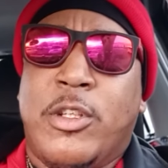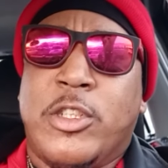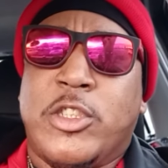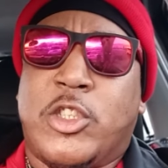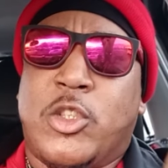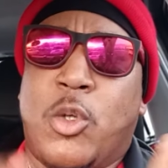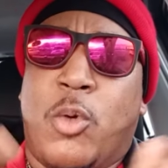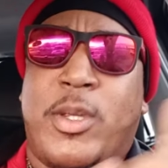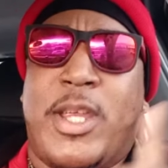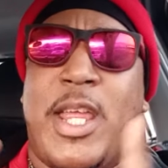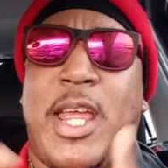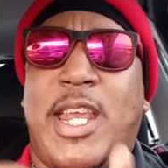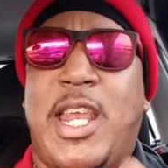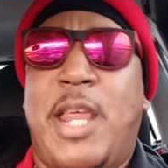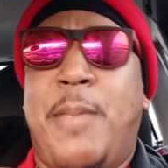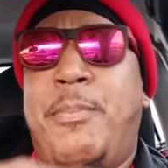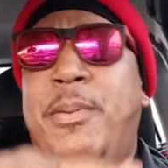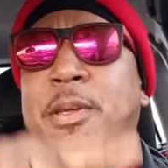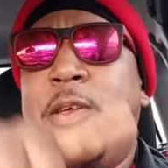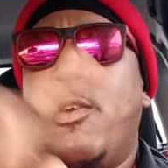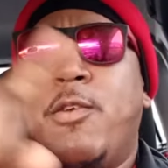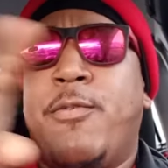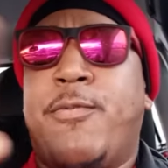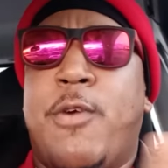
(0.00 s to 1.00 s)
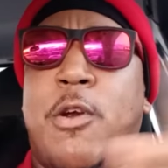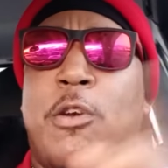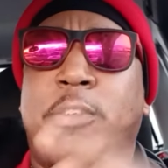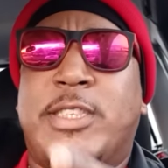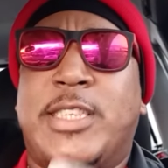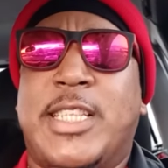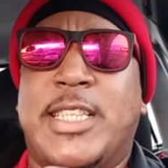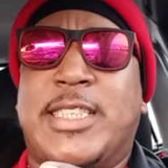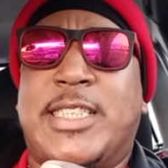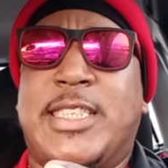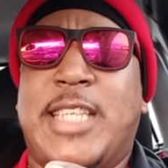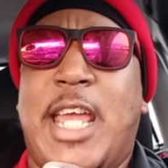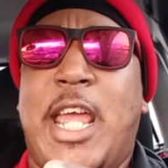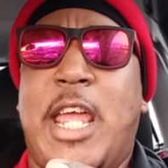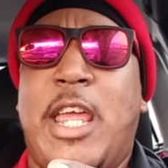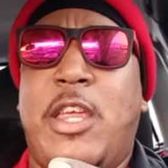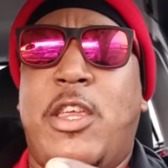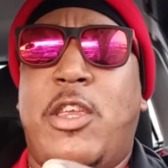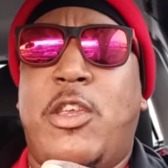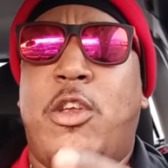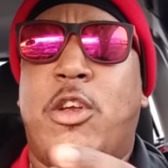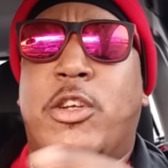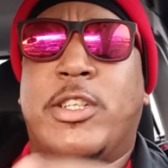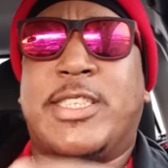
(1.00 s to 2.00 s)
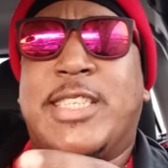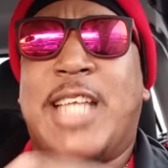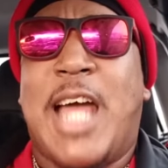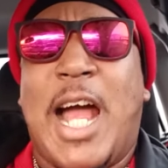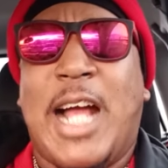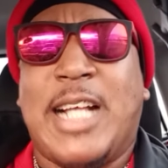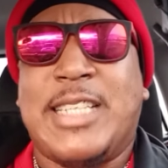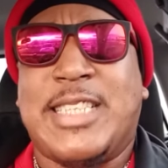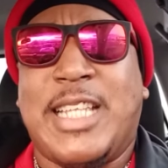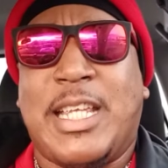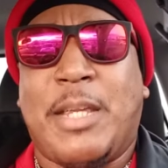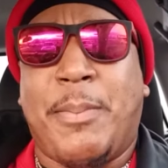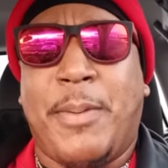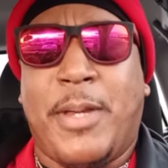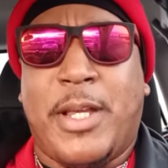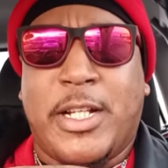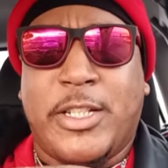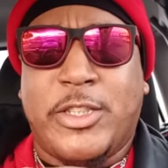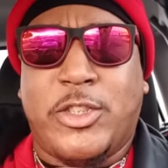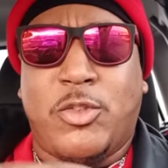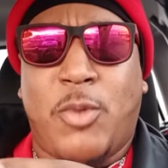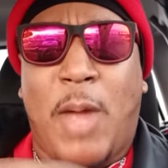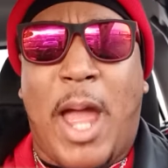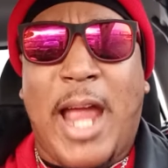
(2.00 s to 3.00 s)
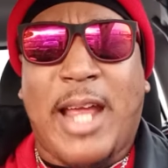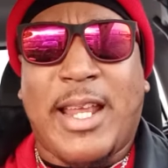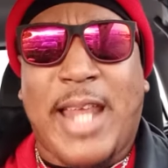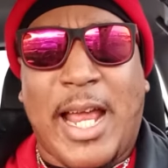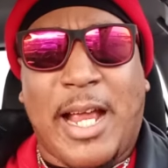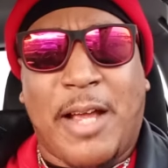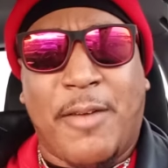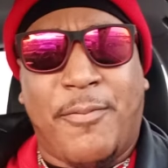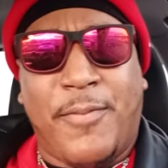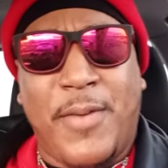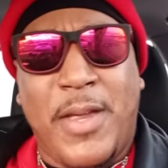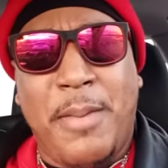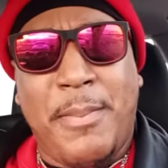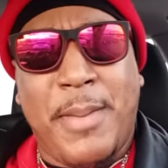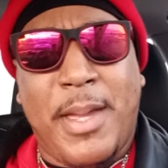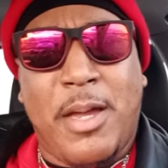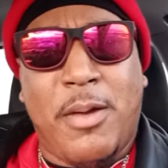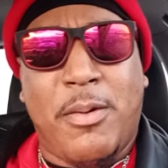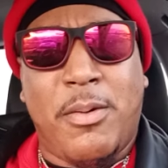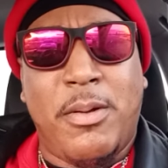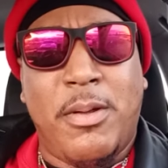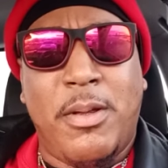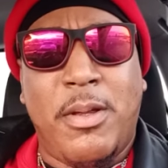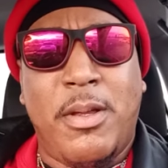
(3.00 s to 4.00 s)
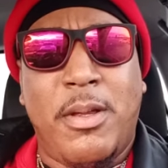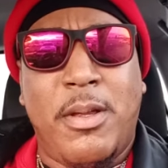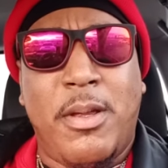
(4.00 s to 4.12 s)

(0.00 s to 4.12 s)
So can it be reversed and say you're toxic because you act like a female?